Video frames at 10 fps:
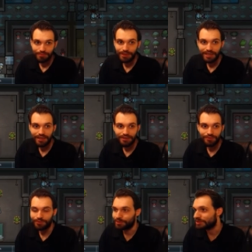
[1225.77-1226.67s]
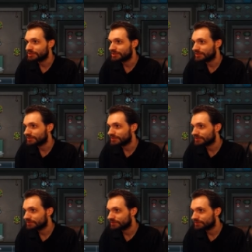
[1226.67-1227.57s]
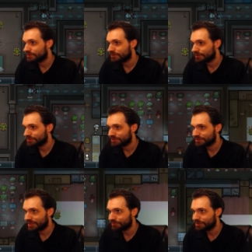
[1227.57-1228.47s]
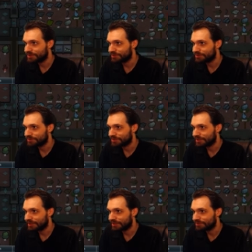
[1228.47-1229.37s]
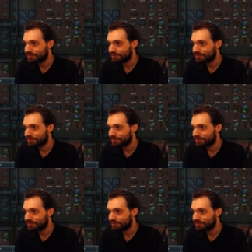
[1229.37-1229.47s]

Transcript: bit unfortunate. I'm just glad we didn't lose Kyle.